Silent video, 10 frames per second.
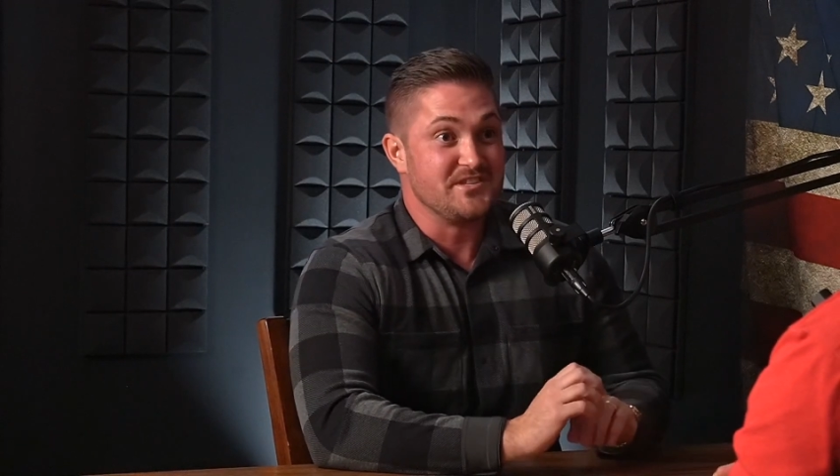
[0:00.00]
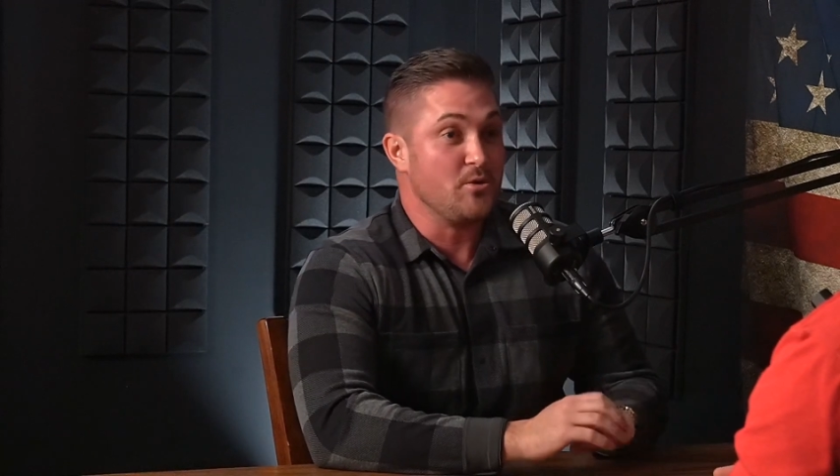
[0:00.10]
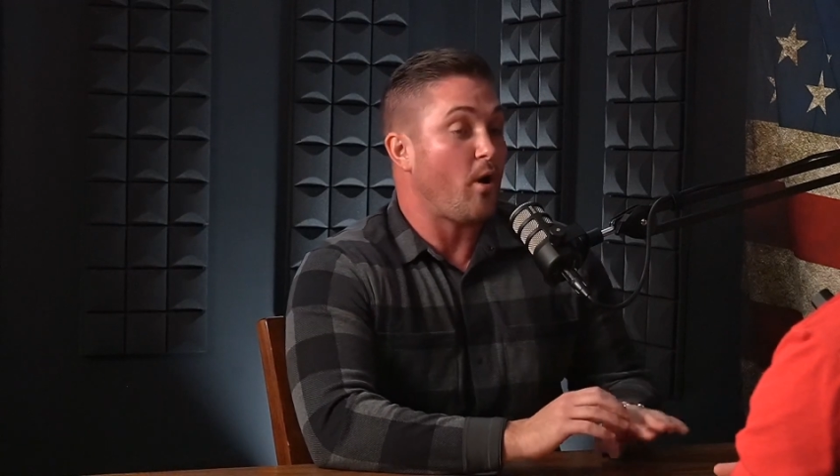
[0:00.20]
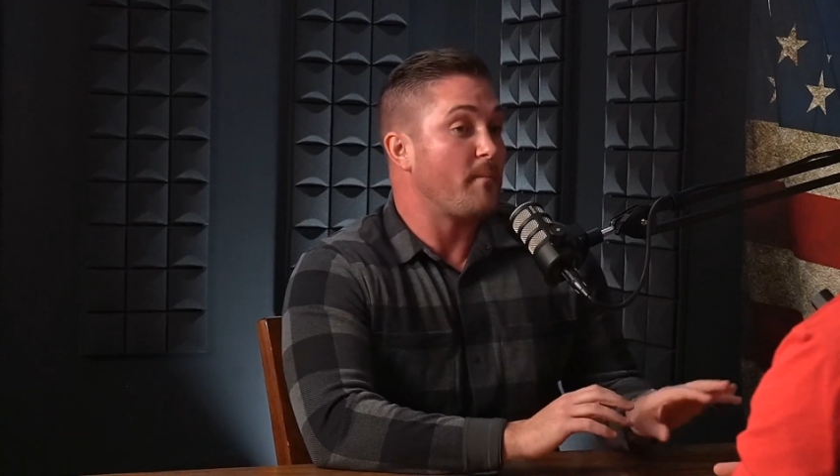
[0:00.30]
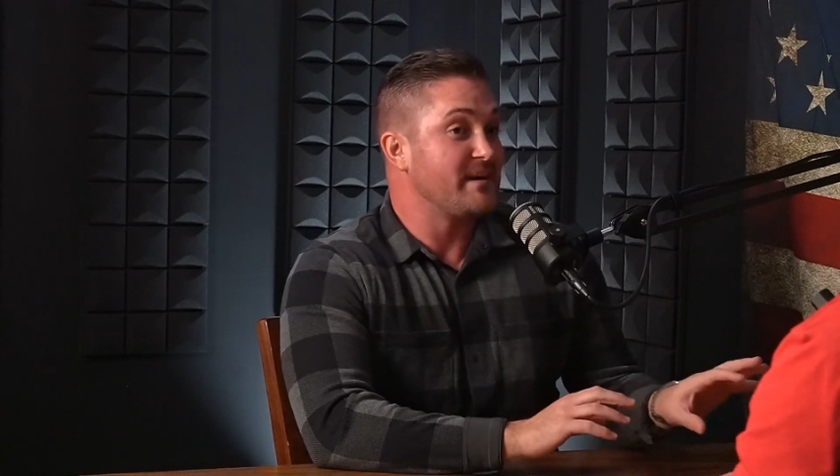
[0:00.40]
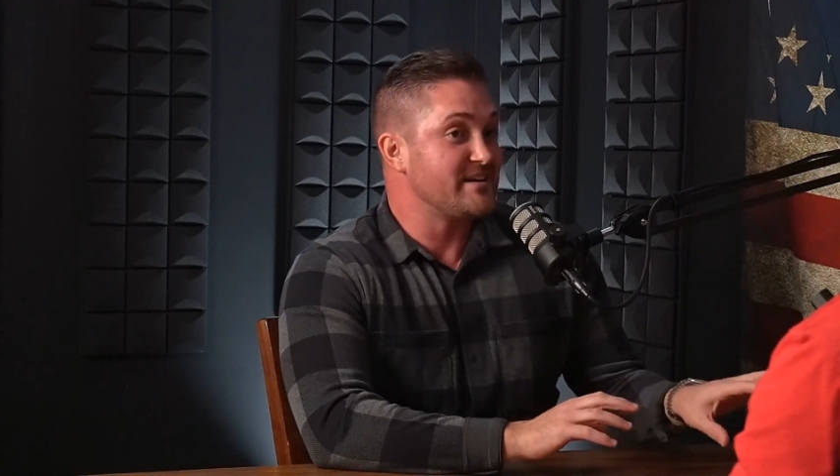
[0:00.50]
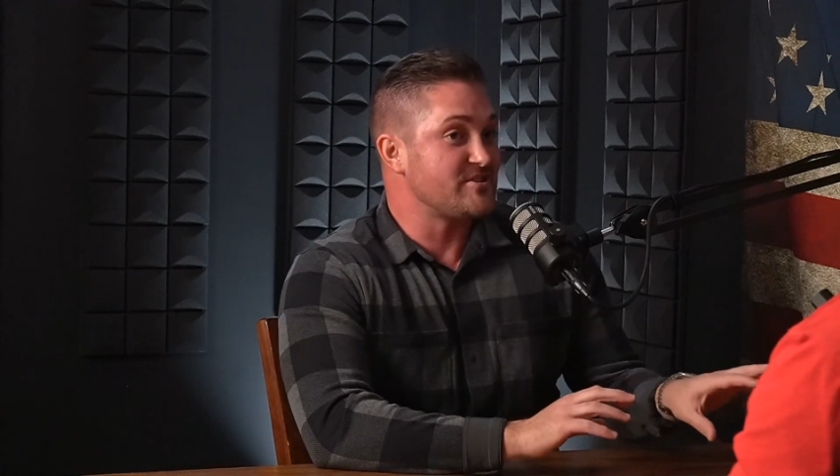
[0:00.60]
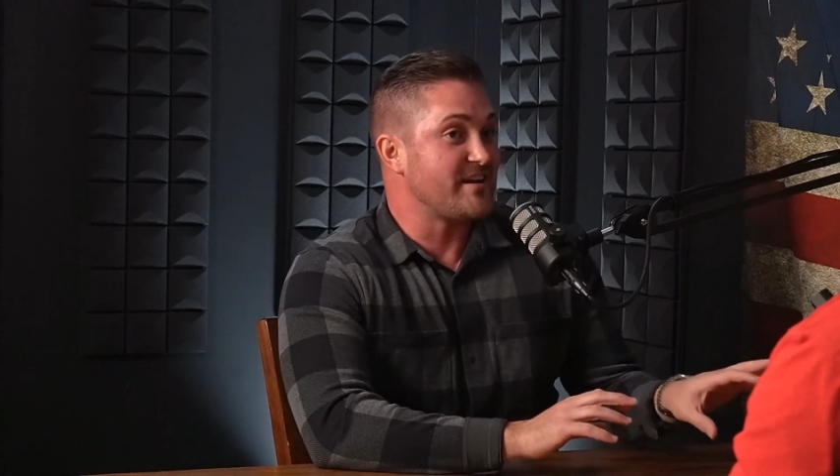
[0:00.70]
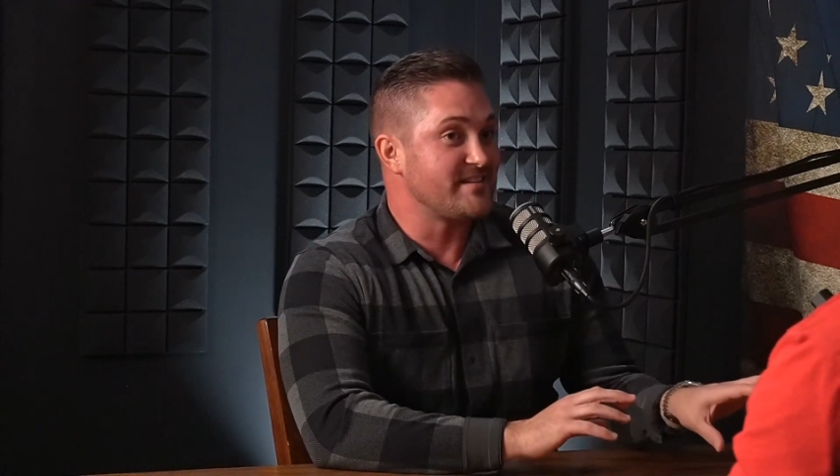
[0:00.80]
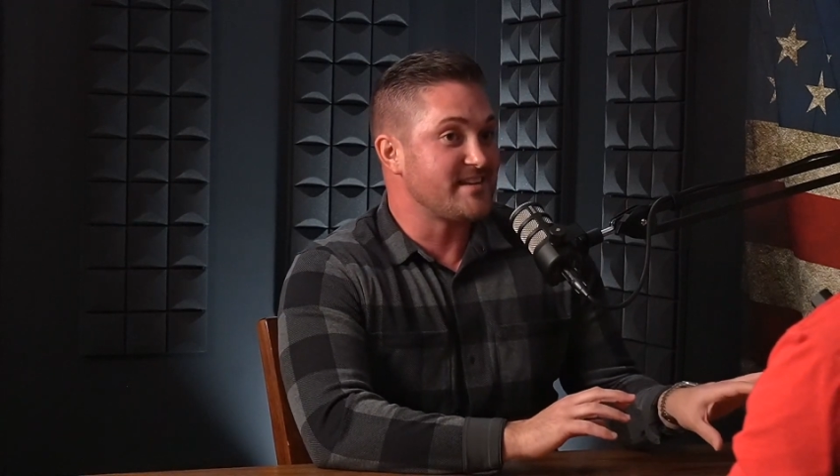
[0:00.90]
Do you want me to
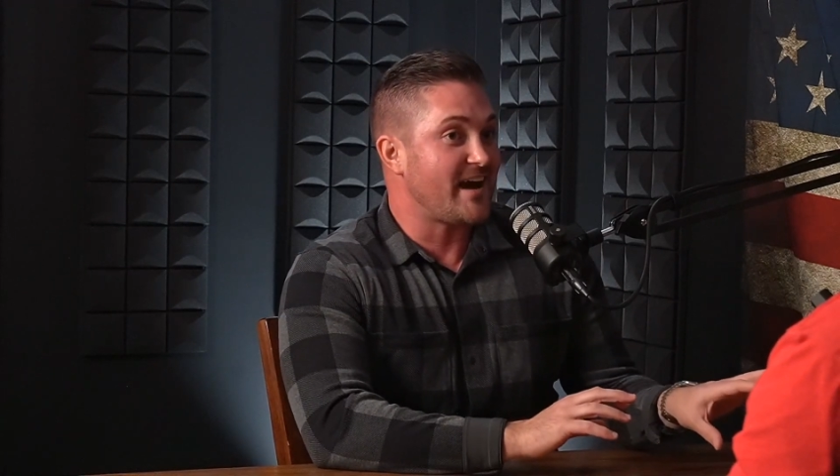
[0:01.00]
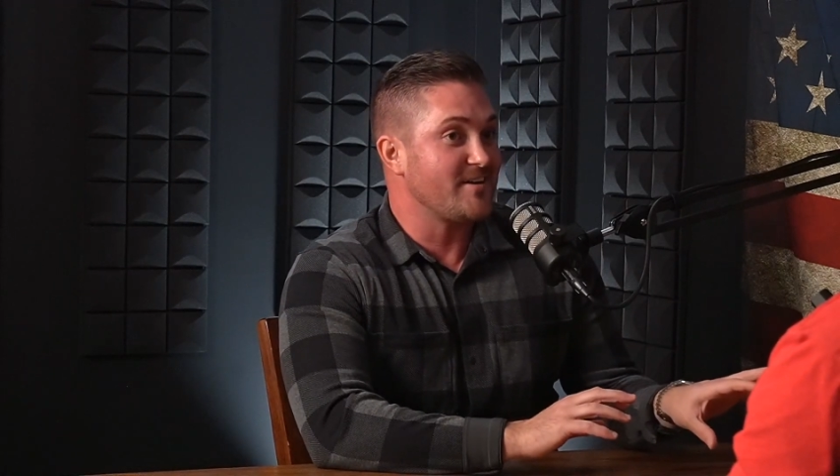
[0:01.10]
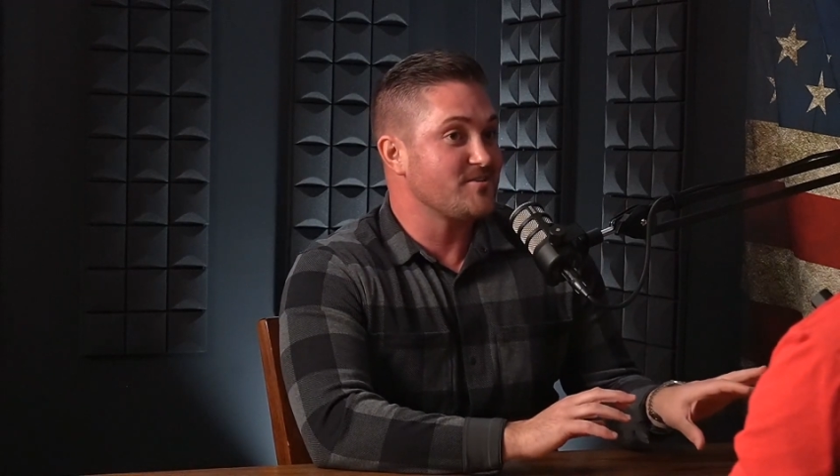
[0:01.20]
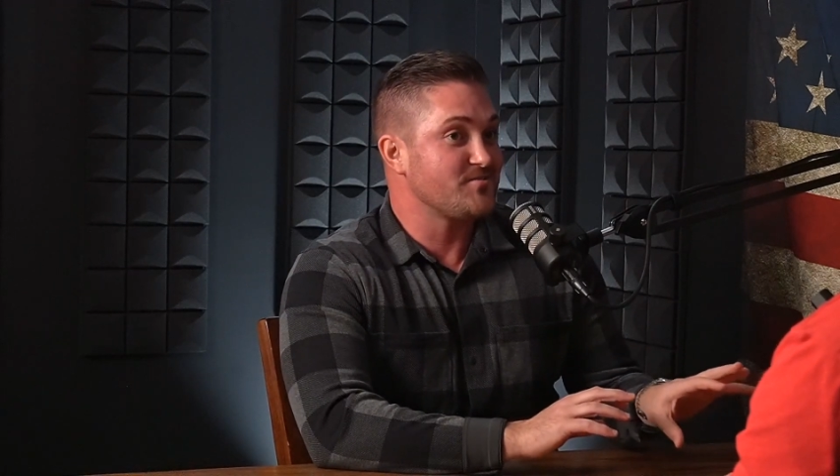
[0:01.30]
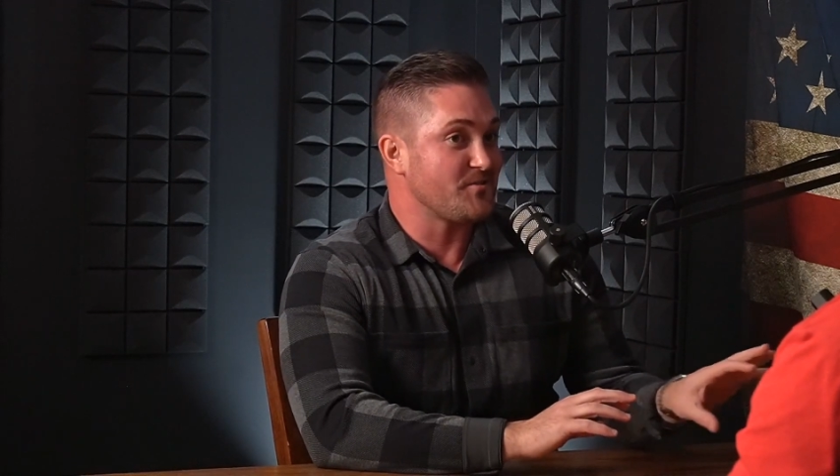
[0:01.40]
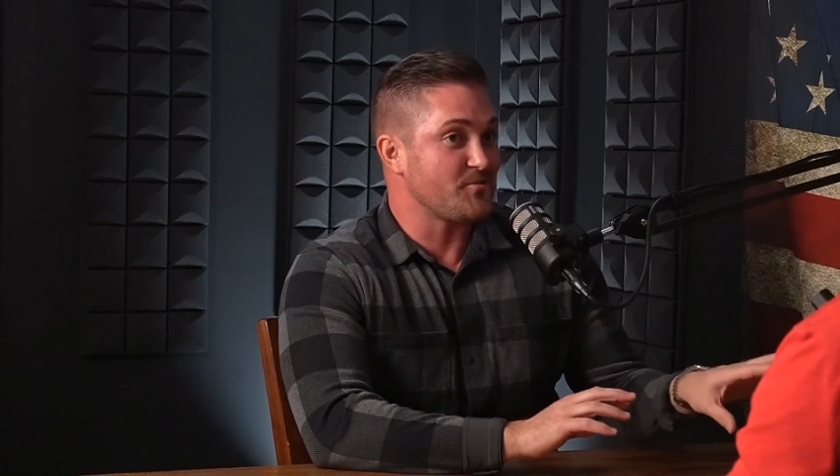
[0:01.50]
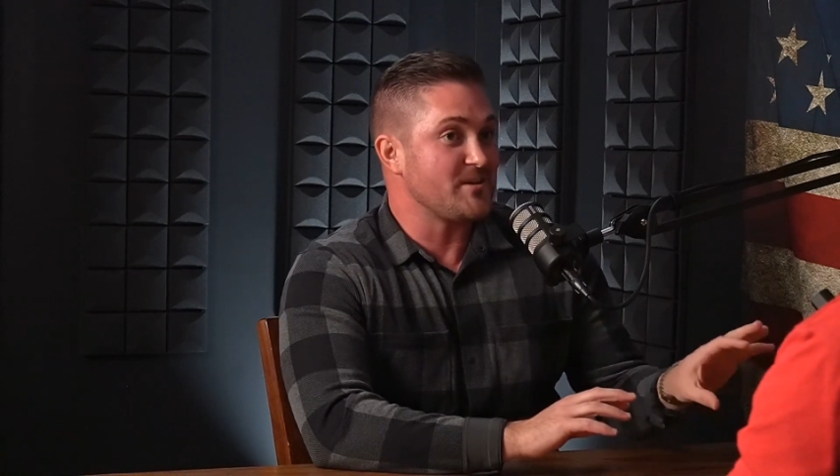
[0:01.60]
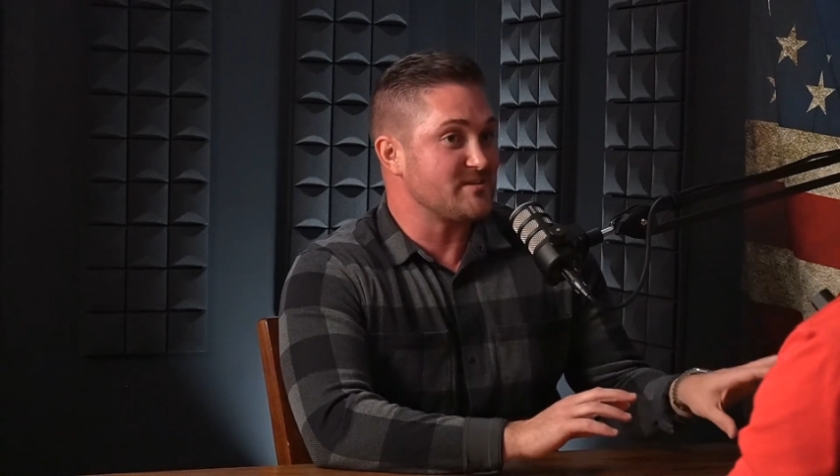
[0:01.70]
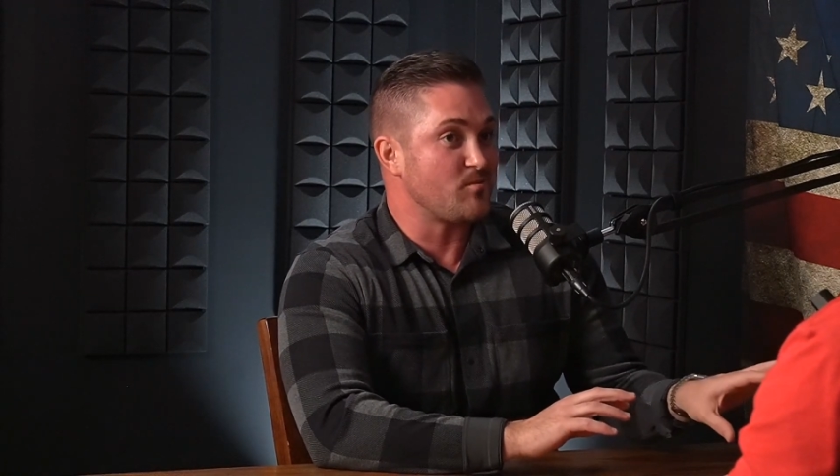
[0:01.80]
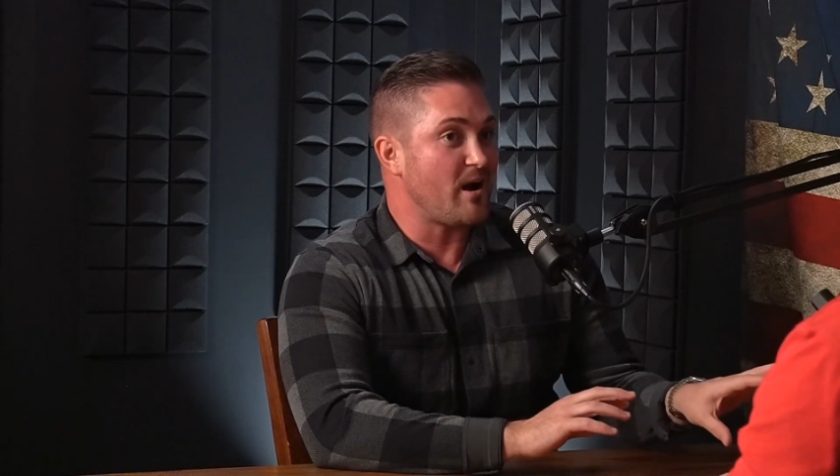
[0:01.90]
shine the tires for
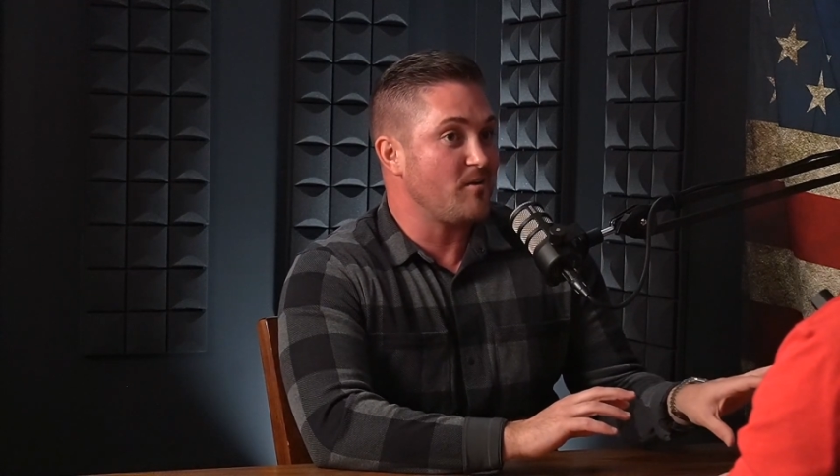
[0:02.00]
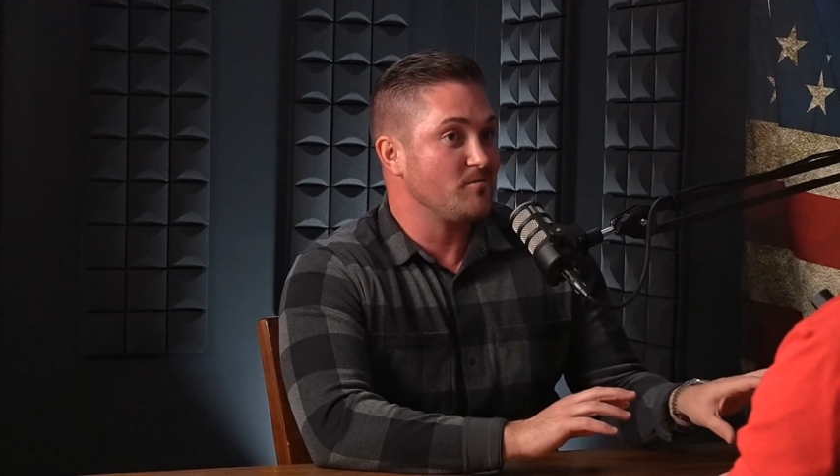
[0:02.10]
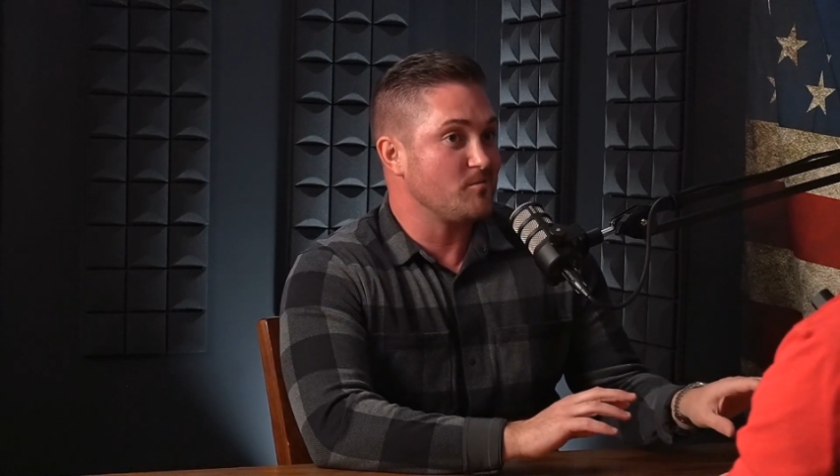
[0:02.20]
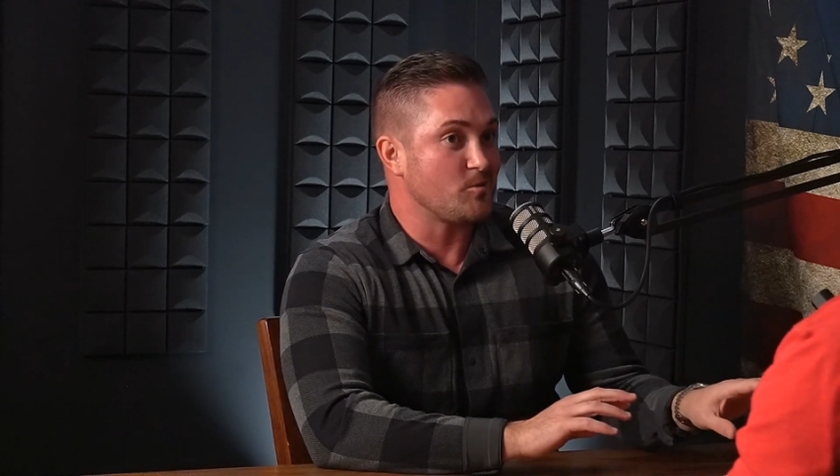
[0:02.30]
free as well,